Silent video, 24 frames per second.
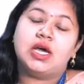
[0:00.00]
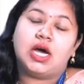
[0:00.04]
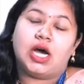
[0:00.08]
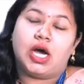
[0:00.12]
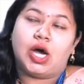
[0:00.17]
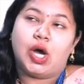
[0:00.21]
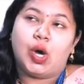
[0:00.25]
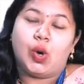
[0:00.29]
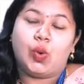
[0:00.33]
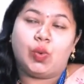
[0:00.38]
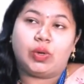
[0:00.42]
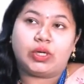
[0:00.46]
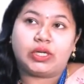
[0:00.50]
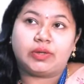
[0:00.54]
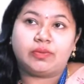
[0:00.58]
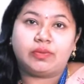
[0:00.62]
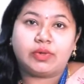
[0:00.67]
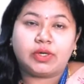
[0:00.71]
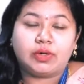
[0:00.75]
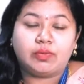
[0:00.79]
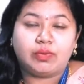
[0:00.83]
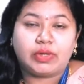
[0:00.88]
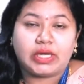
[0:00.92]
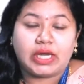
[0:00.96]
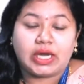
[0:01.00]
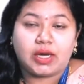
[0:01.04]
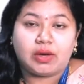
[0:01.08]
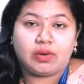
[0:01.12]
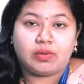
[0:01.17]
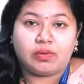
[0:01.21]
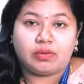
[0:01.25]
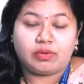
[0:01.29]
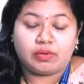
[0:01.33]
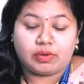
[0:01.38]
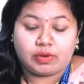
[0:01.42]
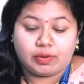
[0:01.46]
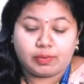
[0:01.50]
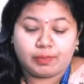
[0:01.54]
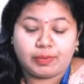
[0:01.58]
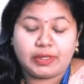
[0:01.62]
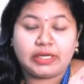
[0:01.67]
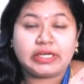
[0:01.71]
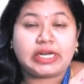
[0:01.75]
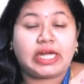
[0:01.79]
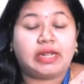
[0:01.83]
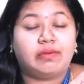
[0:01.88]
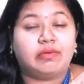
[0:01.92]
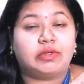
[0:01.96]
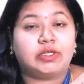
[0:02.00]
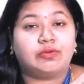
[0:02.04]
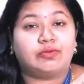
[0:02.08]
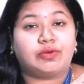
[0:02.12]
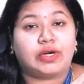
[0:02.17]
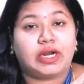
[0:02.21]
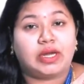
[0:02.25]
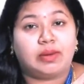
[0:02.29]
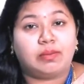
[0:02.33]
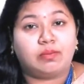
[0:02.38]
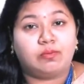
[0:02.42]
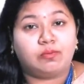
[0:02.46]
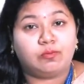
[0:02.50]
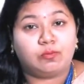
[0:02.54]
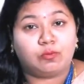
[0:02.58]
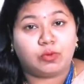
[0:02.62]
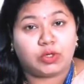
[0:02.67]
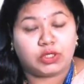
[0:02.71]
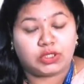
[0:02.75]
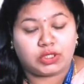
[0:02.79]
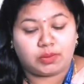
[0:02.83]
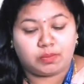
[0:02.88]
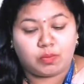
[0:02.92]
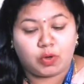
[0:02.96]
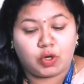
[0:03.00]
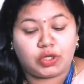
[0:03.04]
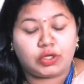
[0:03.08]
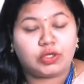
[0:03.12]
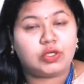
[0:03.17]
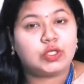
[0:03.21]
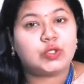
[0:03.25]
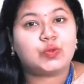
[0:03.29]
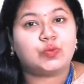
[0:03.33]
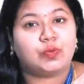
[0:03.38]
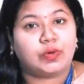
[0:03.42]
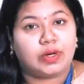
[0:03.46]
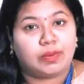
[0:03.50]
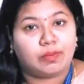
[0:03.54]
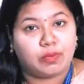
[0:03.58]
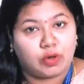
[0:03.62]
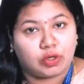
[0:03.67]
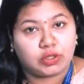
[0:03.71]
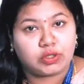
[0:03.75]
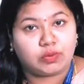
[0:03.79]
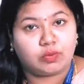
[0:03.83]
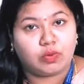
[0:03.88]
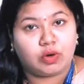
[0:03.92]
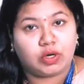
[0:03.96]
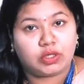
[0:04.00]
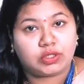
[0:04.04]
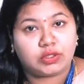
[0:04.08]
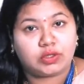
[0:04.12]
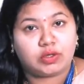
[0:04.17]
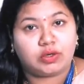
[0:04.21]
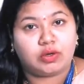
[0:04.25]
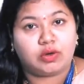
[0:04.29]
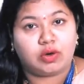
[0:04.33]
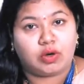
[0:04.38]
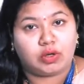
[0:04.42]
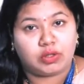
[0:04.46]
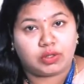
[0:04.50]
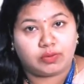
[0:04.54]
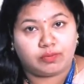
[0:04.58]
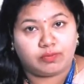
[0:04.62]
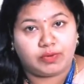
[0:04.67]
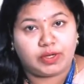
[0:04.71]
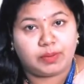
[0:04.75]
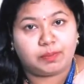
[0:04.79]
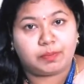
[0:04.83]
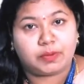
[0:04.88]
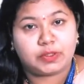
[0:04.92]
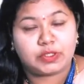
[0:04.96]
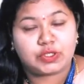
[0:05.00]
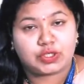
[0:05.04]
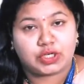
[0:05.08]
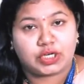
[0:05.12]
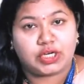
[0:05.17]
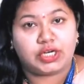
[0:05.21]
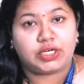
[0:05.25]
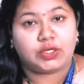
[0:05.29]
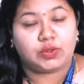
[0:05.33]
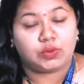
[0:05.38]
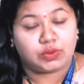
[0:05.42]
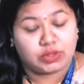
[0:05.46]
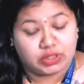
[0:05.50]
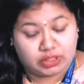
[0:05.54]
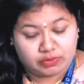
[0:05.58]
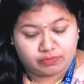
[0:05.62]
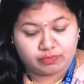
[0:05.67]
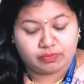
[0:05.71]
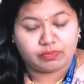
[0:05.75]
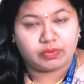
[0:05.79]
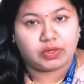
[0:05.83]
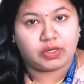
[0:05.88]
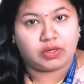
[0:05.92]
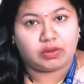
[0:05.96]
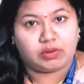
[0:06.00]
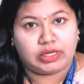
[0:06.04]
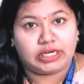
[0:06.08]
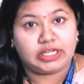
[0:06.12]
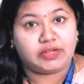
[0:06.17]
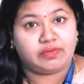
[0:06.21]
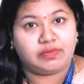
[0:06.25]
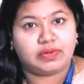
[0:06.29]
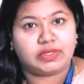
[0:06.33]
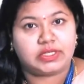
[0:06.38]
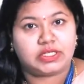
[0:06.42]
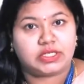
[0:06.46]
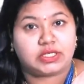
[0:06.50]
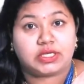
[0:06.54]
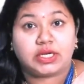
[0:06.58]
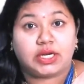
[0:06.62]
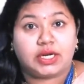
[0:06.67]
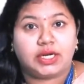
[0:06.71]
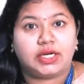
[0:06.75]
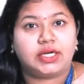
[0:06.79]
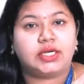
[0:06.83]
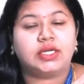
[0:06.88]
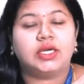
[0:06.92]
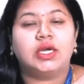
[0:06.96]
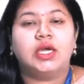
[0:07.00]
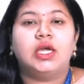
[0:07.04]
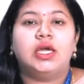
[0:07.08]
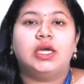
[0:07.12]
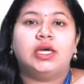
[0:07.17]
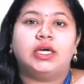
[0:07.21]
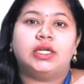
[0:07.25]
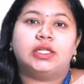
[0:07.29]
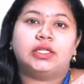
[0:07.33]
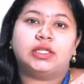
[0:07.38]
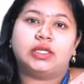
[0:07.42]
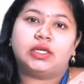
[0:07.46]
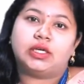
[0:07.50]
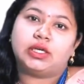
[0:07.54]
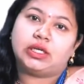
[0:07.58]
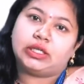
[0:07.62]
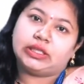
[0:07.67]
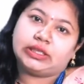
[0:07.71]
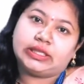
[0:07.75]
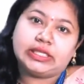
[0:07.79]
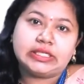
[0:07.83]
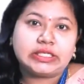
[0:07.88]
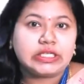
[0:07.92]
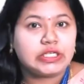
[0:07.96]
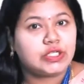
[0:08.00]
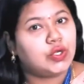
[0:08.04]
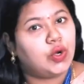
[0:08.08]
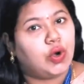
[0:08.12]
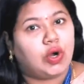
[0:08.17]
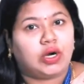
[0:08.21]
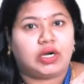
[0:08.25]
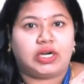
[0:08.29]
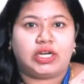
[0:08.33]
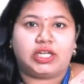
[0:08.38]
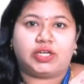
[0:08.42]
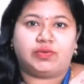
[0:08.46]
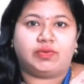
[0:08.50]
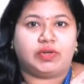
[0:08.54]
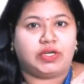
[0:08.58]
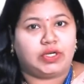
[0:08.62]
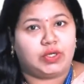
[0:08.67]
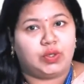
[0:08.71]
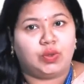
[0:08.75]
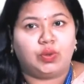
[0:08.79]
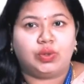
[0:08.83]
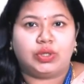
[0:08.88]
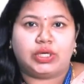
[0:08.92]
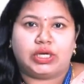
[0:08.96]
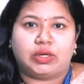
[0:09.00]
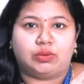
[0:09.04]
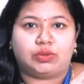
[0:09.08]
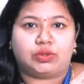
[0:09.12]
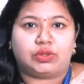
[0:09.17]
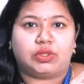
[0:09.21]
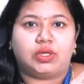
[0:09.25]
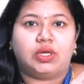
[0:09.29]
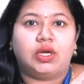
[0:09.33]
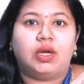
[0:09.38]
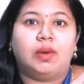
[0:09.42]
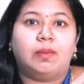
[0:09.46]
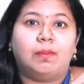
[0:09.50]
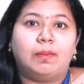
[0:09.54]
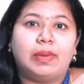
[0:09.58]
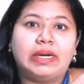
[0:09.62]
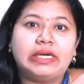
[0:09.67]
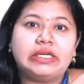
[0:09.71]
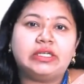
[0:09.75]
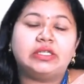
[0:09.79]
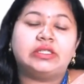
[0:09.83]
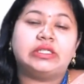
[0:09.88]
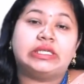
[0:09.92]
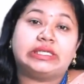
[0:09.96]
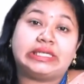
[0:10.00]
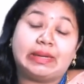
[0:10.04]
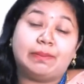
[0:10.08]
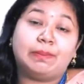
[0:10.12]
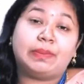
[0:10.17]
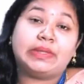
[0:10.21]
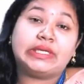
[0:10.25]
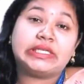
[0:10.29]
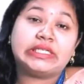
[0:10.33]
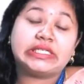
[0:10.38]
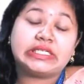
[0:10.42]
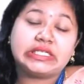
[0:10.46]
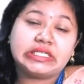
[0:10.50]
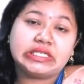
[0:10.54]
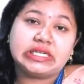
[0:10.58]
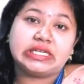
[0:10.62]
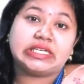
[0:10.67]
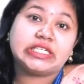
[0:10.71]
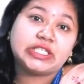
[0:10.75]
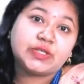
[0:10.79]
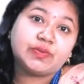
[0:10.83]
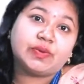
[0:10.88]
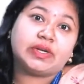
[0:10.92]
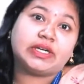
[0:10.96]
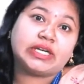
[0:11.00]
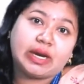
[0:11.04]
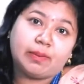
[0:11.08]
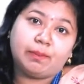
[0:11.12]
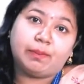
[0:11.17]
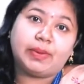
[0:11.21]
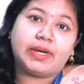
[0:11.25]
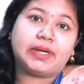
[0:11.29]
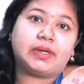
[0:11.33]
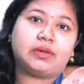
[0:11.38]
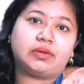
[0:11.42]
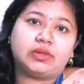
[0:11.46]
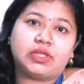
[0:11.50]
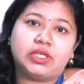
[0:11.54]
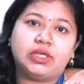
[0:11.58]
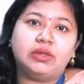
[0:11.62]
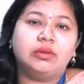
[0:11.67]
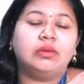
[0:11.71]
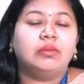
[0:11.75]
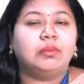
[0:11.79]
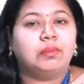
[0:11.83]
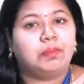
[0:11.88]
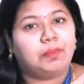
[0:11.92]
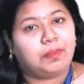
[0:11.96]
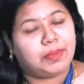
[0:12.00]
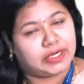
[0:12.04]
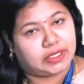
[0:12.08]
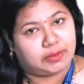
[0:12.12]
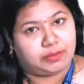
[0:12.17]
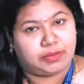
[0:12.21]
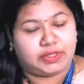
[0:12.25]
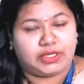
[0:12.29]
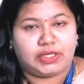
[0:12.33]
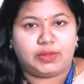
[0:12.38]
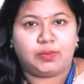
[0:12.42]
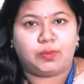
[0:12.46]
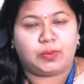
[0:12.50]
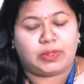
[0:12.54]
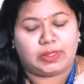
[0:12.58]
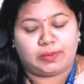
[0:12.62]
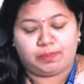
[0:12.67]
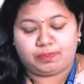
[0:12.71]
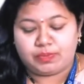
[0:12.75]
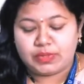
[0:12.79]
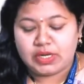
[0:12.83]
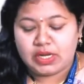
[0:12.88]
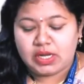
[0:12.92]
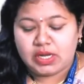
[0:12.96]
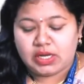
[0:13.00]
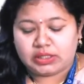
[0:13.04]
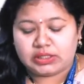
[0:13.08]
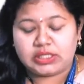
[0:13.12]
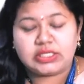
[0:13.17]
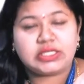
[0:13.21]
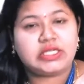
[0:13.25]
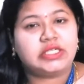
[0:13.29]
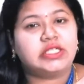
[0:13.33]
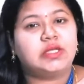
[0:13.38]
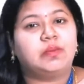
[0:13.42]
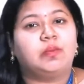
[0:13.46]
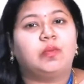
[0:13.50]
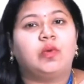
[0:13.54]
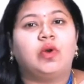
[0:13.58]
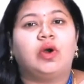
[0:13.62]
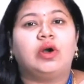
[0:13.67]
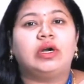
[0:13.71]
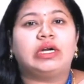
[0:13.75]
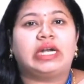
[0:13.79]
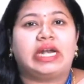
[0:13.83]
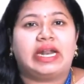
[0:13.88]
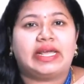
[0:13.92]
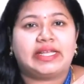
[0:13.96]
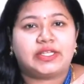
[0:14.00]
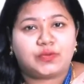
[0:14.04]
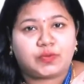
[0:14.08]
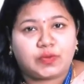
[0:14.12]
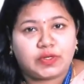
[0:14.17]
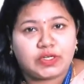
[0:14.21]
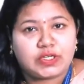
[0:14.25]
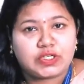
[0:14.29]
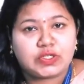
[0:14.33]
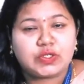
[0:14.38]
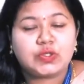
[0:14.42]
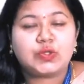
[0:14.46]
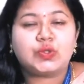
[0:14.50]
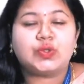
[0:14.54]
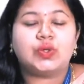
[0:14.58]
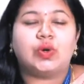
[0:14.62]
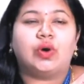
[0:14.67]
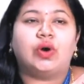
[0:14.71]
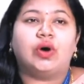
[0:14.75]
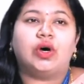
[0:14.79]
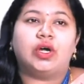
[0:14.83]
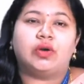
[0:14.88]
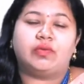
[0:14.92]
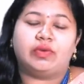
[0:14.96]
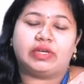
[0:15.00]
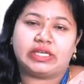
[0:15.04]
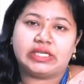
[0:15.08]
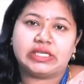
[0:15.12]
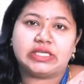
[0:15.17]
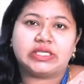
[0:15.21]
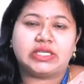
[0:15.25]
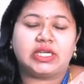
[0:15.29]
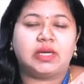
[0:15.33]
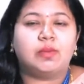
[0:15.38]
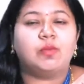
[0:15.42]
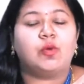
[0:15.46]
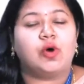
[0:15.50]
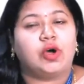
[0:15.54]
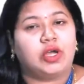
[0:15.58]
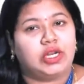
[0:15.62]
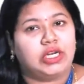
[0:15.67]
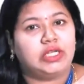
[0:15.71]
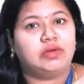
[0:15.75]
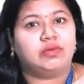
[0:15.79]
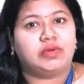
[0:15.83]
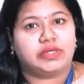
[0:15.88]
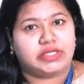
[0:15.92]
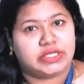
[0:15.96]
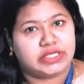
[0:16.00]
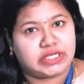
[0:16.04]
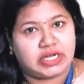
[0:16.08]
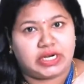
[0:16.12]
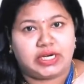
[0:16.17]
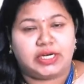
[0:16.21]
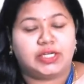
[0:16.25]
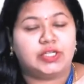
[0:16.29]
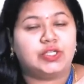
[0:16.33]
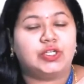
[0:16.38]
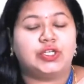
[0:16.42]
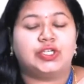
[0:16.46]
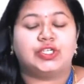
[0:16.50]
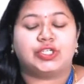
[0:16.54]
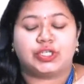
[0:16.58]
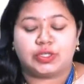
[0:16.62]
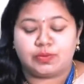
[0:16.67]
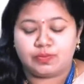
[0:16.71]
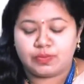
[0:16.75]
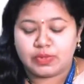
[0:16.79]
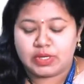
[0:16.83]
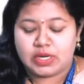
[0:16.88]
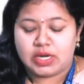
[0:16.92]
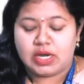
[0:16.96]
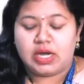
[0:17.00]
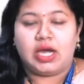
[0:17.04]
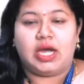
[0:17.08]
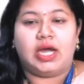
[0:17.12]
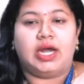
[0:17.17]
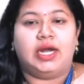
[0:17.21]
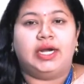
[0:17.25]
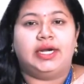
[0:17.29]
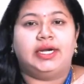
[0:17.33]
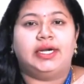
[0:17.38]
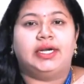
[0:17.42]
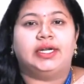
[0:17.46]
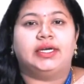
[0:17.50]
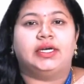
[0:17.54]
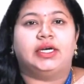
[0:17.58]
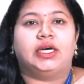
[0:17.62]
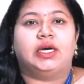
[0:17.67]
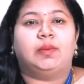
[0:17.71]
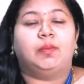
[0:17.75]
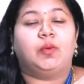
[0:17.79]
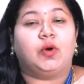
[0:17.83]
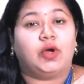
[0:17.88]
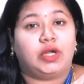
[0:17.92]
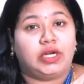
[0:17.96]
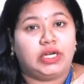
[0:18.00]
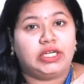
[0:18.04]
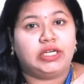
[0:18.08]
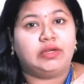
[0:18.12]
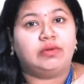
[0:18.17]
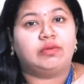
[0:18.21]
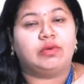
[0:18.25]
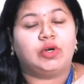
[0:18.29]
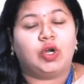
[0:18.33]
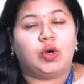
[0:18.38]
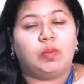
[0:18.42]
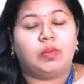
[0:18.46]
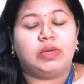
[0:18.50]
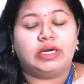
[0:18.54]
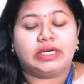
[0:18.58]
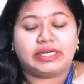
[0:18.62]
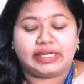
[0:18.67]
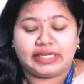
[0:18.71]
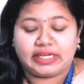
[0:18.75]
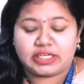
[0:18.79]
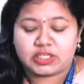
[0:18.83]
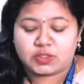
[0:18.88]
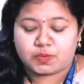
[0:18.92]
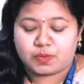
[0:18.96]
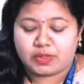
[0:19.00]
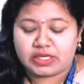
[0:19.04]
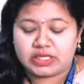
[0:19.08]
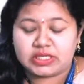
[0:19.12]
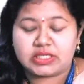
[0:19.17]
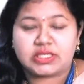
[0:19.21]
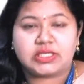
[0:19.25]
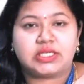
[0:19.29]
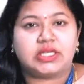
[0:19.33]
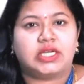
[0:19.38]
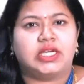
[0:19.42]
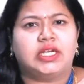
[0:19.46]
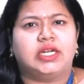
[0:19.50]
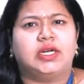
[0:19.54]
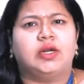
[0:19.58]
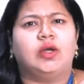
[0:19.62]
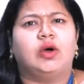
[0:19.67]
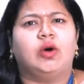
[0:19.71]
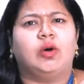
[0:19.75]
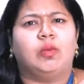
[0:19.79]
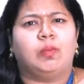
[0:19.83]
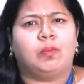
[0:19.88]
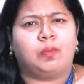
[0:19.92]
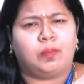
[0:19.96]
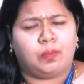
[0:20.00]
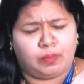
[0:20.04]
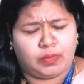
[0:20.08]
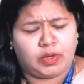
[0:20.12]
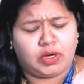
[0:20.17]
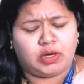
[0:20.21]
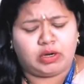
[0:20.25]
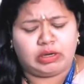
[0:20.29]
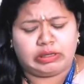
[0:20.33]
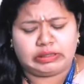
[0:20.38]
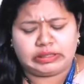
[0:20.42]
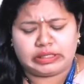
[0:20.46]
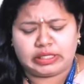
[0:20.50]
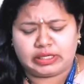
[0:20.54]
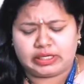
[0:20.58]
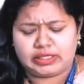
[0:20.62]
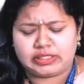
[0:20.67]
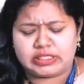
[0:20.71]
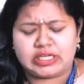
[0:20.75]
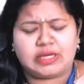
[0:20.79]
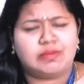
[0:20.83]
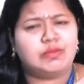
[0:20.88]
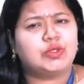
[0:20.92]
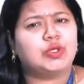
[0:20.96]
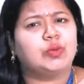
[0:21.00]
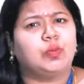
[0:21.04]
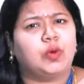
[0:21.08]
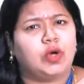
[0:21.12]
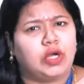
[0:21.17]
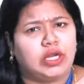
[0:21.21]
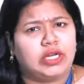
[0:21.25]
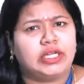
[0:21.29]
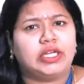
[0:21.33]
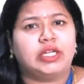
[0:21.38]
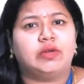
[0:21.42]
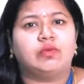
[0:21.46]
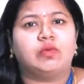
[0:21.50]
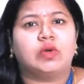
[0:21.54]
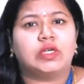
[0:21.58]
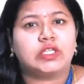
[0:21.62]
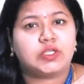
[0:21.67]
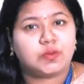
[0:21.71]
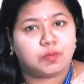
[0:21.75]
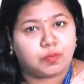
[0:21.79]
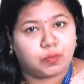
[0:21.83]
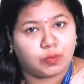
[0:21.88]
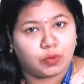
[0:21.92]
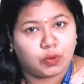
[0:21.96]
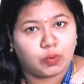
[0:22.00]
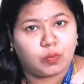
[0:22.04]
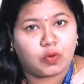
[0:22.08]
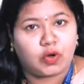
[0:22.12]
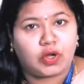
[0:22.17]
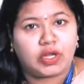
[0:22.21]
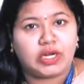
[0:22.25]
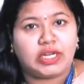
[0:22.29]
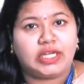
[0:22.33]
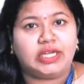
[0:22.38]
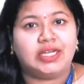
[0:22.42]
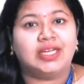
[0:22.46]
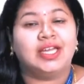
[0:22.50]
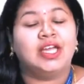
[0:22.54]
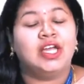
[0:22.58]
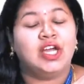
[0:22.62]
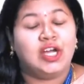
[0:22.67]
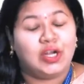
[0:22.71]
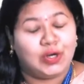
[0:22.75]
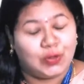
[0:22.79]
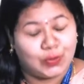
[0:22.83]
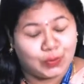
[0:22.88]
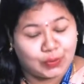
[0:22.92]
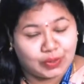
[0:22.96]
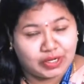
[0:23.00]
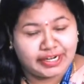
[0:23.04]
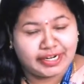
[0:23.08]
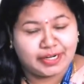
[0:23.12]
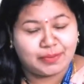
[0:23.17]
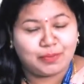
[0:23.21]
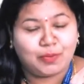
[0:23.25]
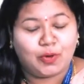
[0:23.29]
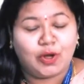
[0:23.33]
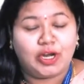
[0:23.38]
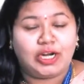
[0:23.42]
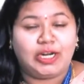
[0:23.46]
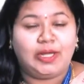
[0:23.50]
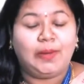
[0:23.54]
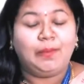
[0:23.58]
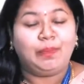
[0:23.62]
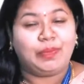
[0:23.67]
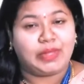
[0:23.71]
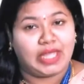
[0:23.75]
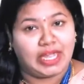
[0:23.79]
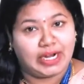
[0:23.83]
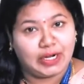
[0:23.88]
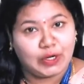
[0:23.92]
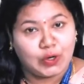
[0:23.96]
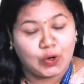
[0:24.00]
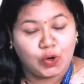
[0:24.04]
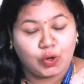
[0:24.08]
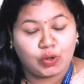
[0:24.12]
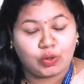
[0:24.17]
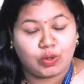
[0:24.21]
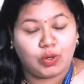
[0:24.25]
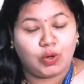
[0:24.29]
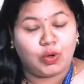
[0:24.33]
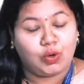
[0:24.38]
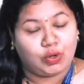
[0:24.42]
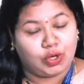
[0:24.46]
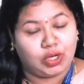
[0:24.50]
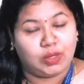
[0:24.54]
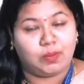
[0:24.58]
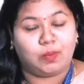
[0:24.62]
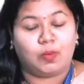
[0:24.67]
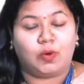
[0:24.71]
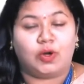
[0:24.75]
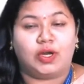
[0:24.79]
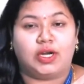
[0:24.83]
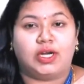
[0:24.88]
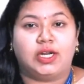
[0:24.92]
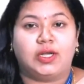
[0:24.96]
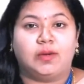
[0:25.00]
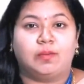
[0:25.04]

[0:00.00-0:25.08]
whatever we have been converted from the molecules from or the water or the vapor state to the liquid state, this is hot liquid, no doubt. But the temperature is less when compared to the primary one. This is the broad classifications, or we can say boiling versus condensation. And boiling normally takes place in the regimes of boiling involves pool boiling, nucleate boiling, and local boiling.